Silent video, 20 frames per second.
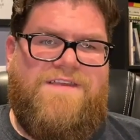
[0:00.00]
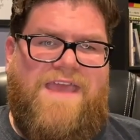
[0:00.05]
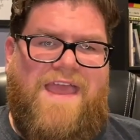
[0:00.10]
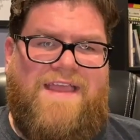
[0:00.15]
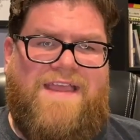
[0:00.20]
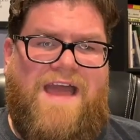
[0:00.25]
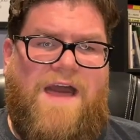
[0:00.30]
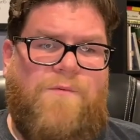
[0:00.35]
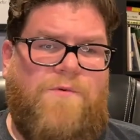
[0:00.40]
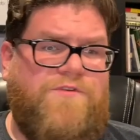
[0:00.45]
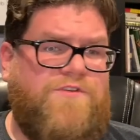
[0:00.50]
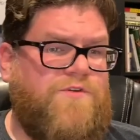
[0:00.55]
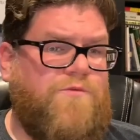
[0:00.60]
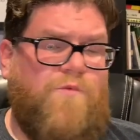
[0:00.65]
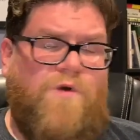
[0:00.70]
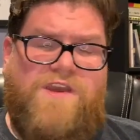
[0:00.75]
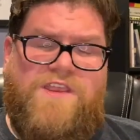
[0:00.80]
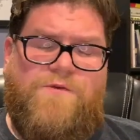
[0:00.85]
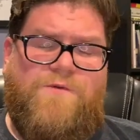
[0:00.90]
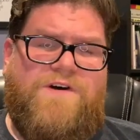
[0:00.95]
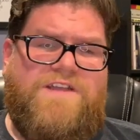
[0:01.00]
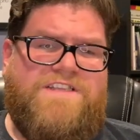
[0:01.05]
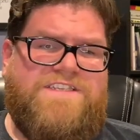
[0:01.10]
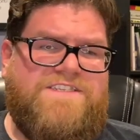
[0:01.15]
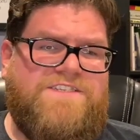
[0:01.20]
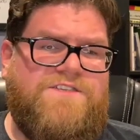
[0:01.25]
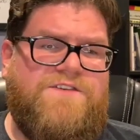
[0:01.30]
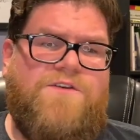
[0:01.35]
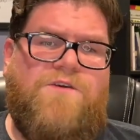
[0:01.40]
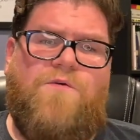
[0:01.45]
And God will do what he
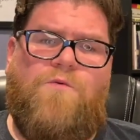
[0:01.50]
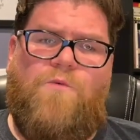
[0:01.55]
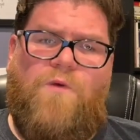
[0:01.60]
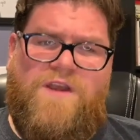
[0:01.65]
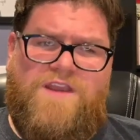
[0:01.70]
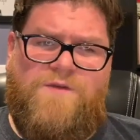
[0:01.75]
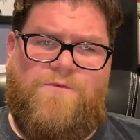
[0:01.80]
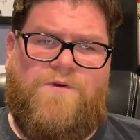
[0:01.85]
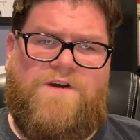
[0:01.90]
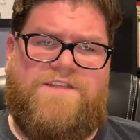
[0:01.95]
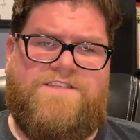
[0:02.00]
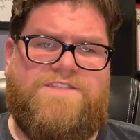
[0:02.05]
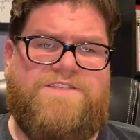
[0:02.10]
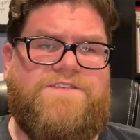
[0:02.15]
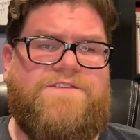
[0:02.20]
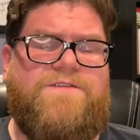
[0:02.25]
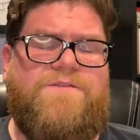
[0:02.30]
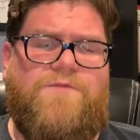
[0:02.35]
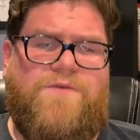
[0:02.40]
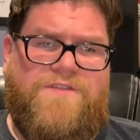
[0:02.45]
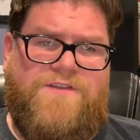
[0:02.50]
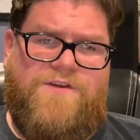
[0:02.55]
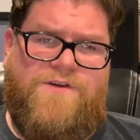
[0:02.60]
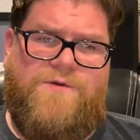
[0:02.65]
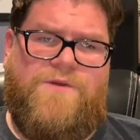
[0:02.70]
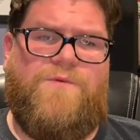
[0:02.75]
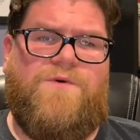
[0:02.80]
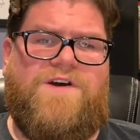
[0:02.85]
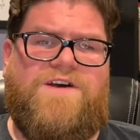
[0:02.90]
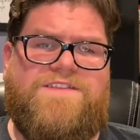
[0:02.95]
wants, when he wants, with who
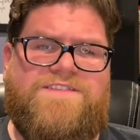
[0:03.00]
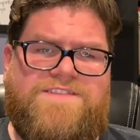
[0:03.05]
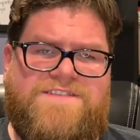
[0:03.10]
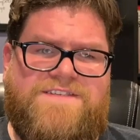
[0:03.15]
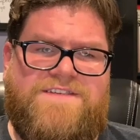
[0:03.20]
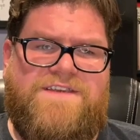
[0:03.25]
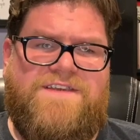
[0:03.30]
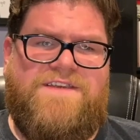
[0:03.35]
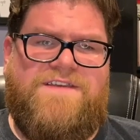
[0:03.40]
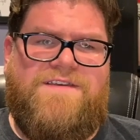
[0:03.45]
he wants.